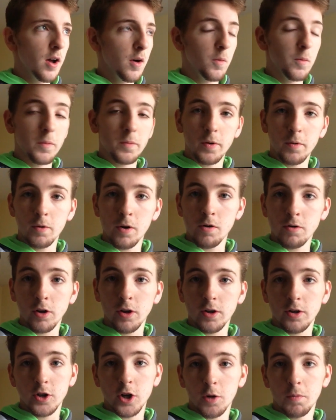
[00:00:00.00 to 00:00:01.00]
but we're
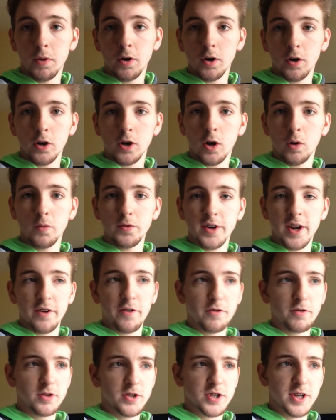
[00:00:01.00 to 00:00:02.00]
only top on goal
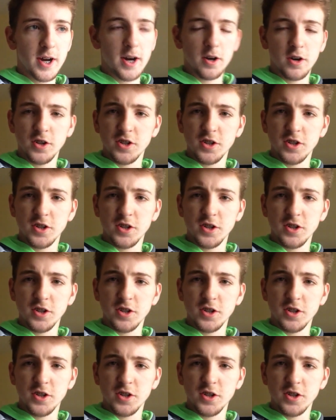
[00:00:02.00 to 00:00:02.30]
difference now,